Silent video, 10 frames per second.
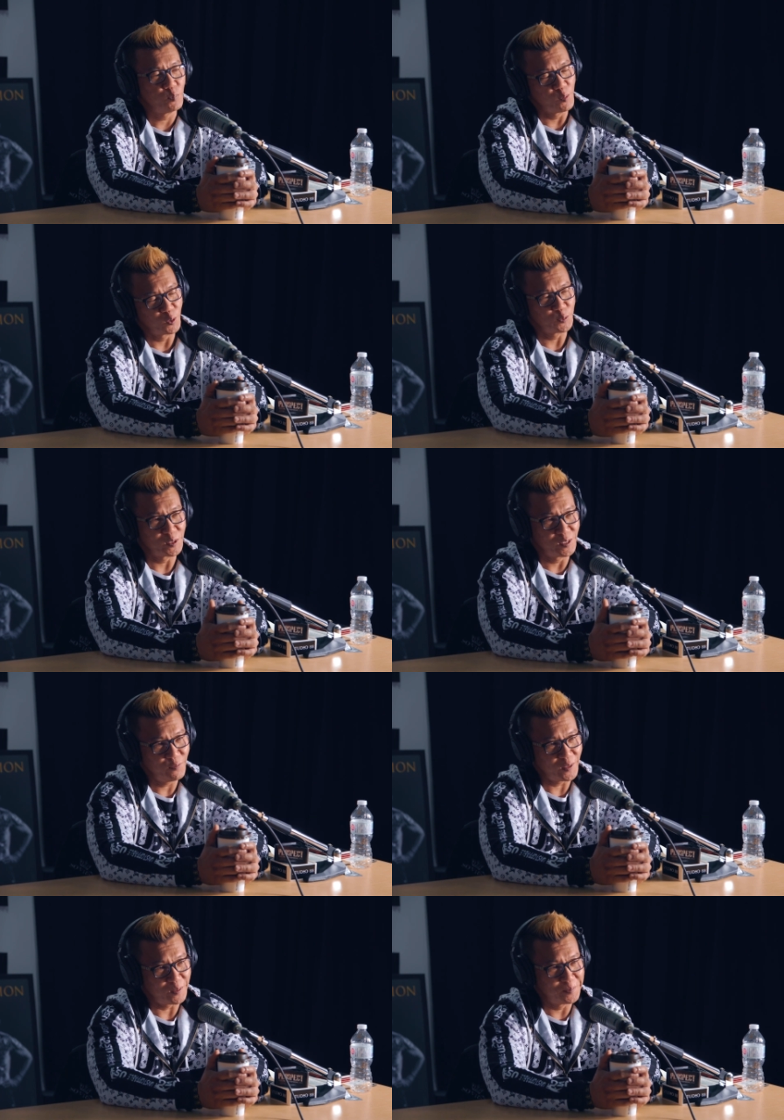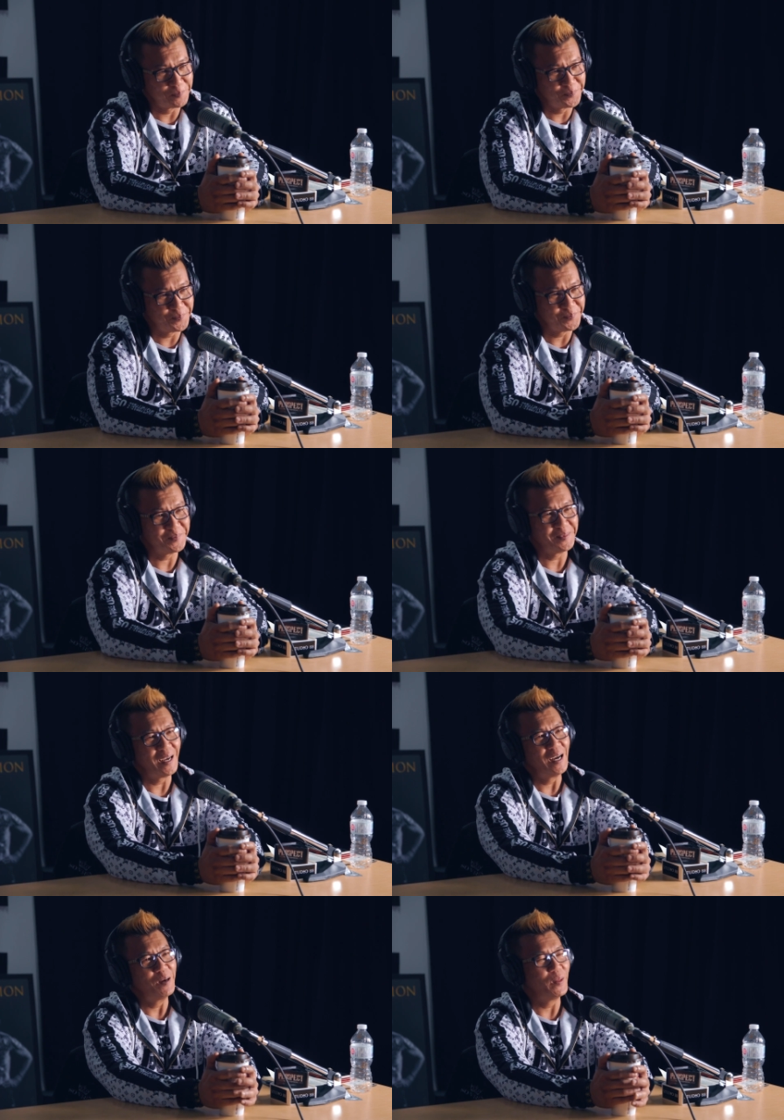Be more specific.
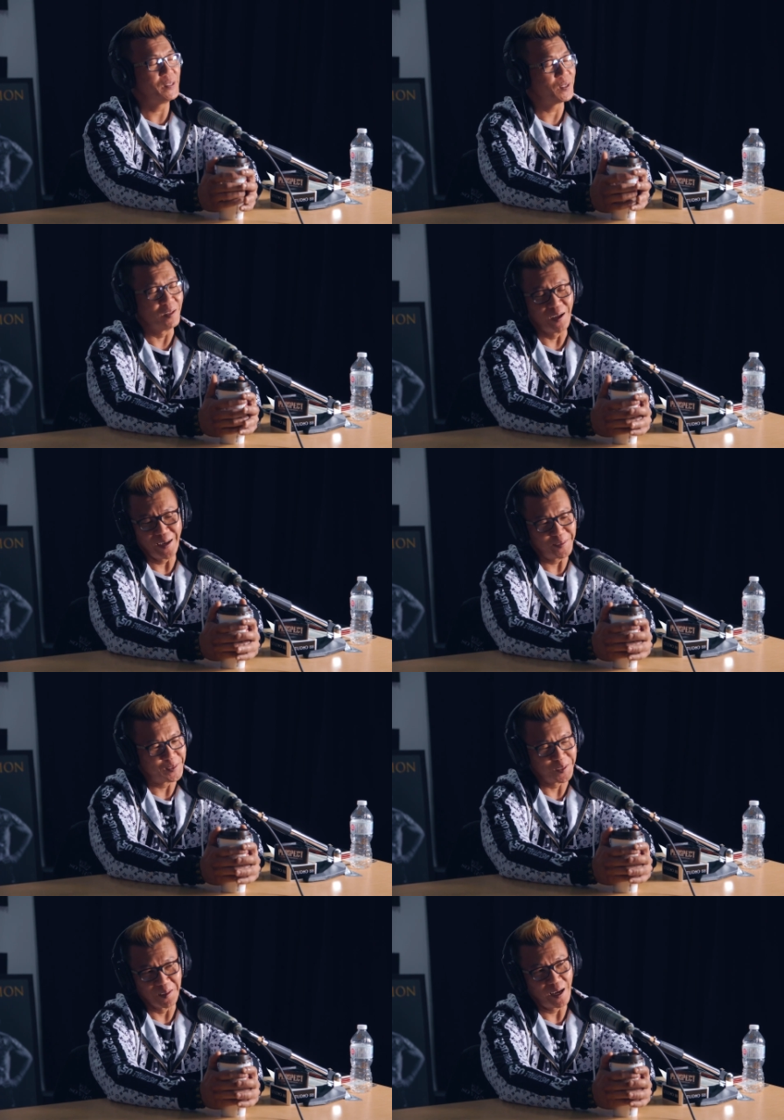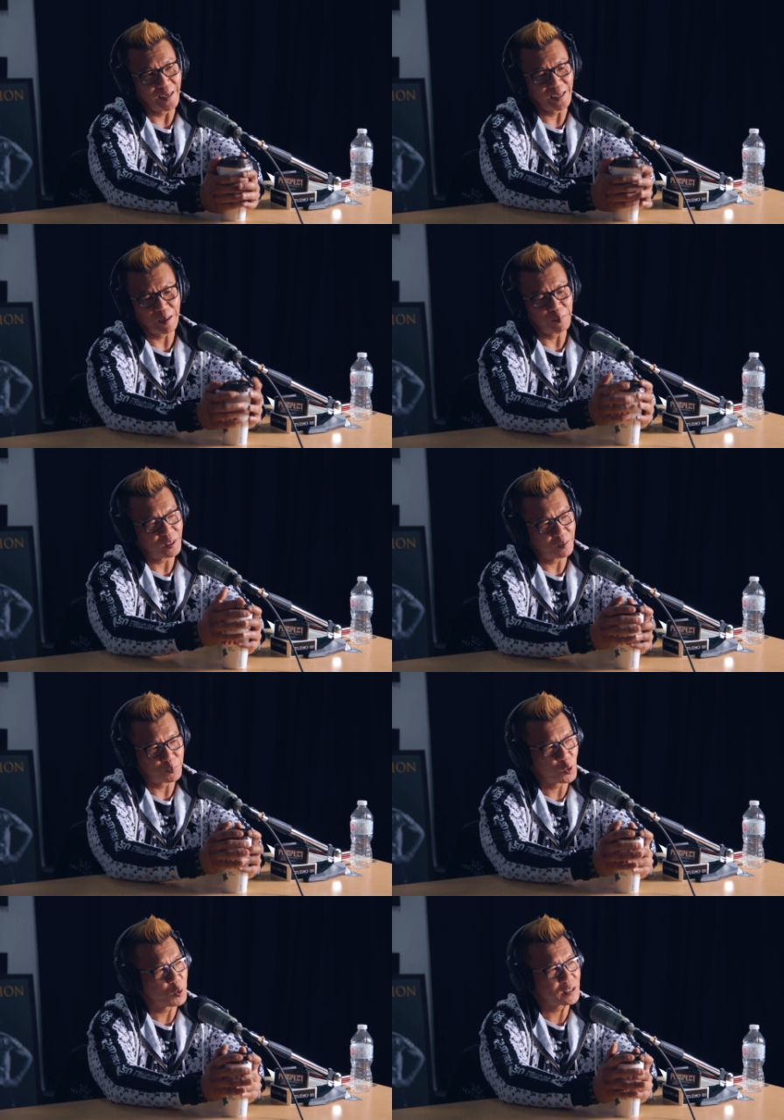There's a lot. I'm
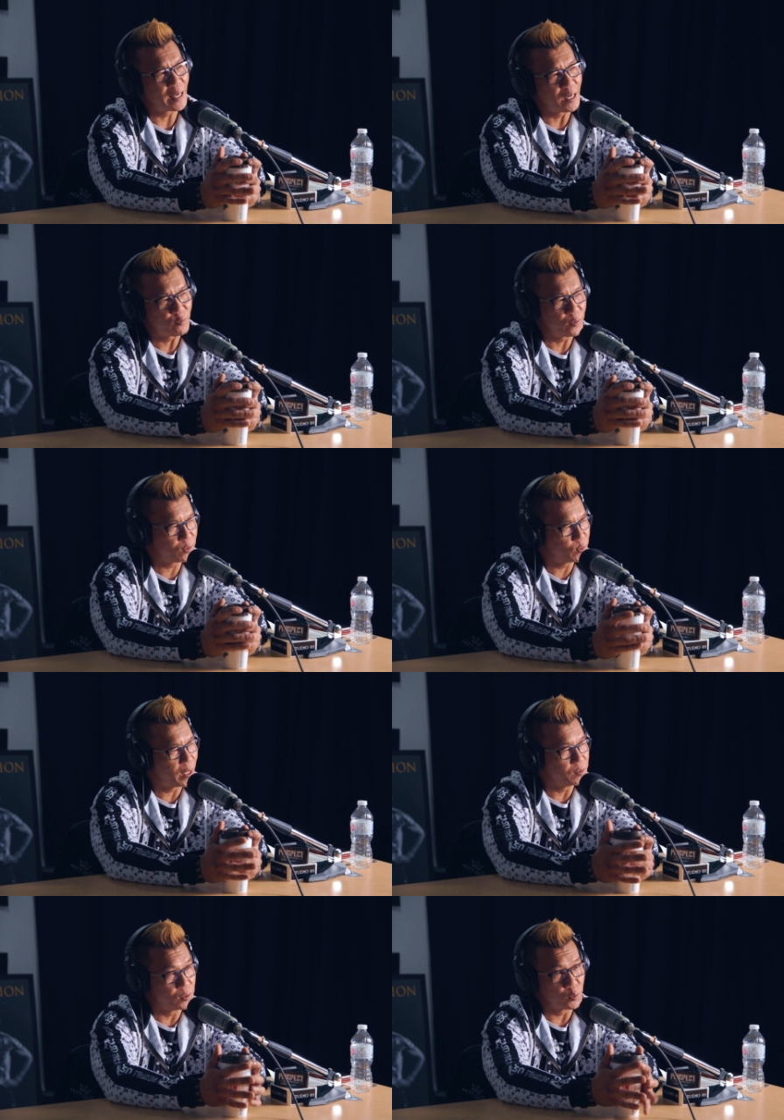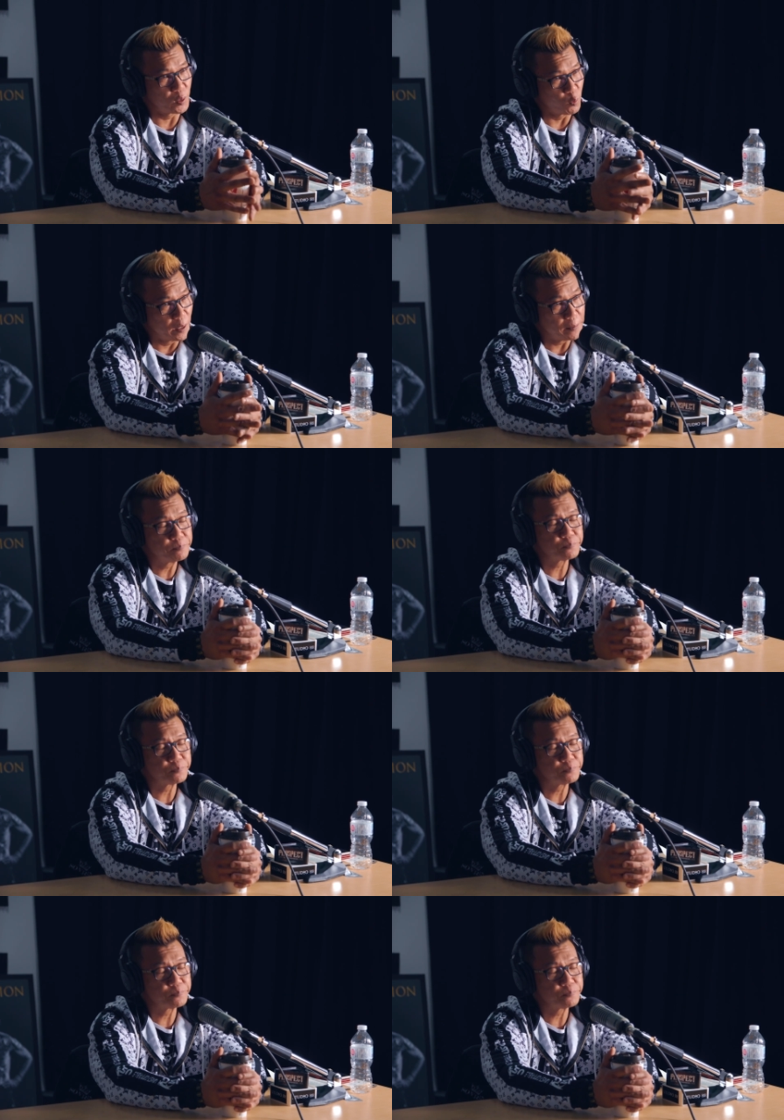so excited for 2021.